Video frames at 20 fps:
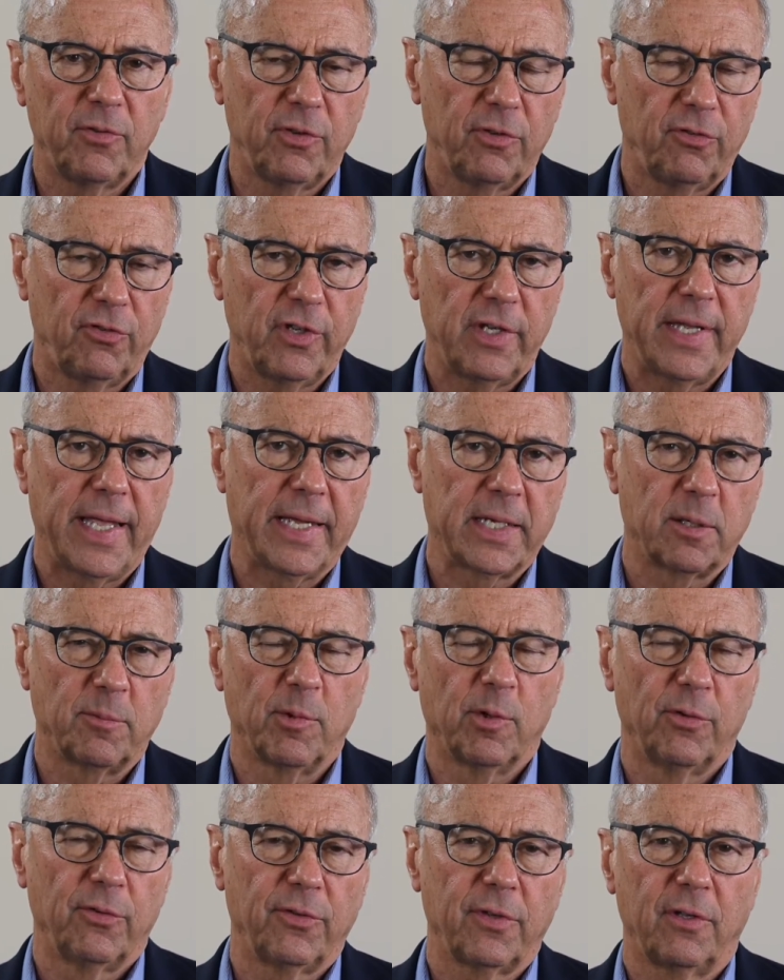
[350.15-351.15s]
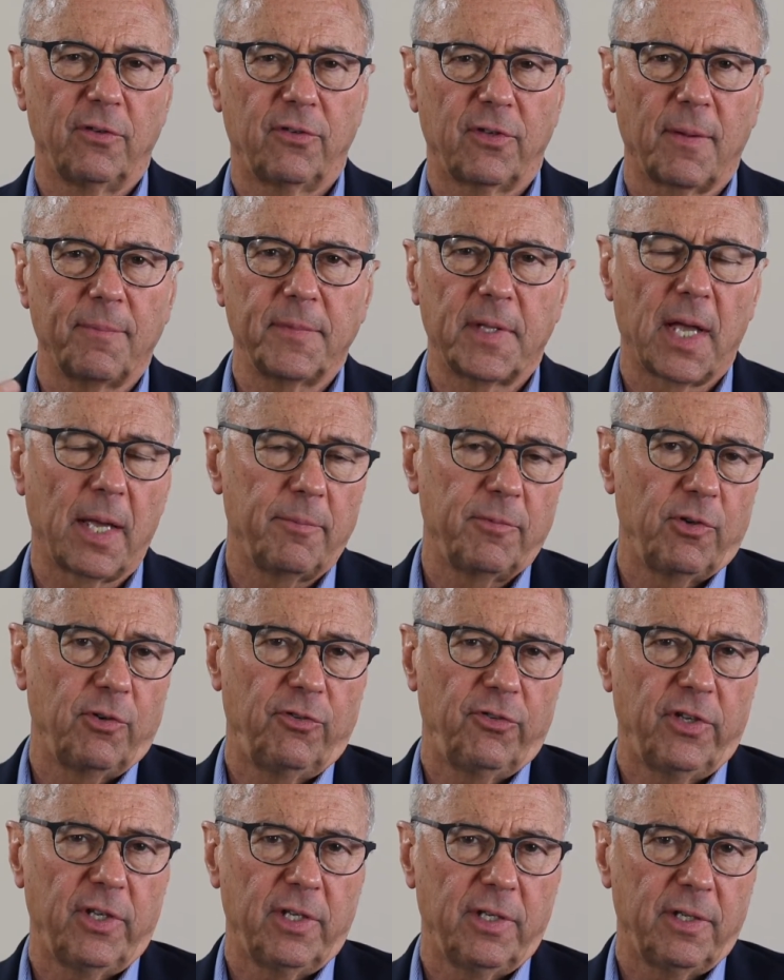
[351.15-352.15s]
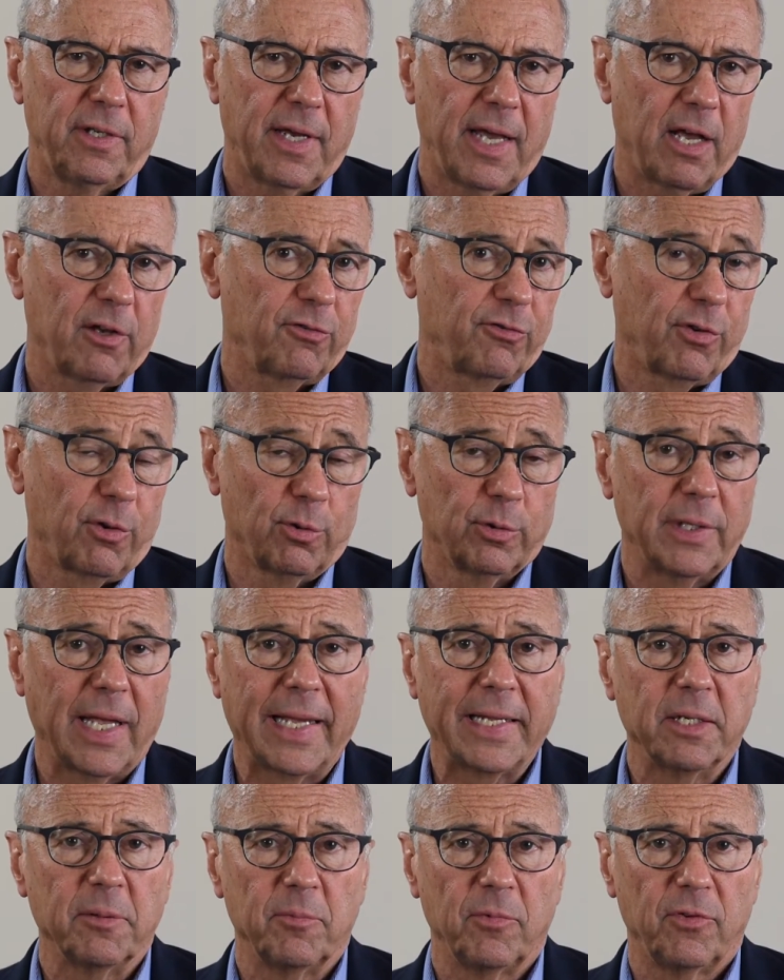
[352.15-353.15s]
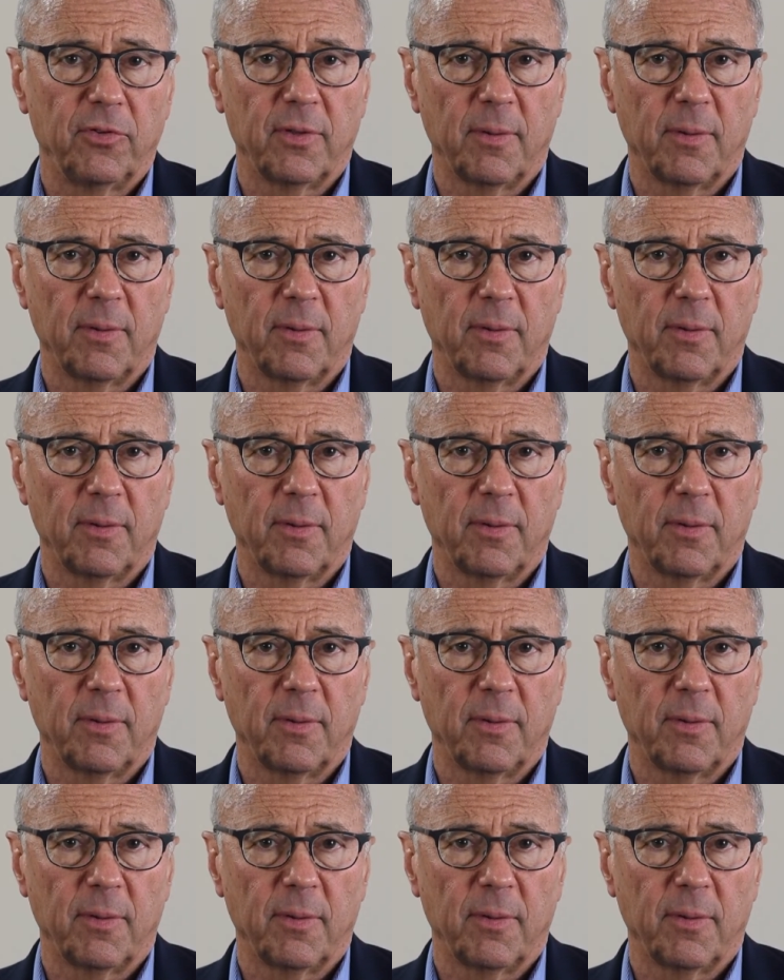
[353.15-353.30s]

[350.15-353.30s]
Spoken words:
you see animals and sometimes you see household items,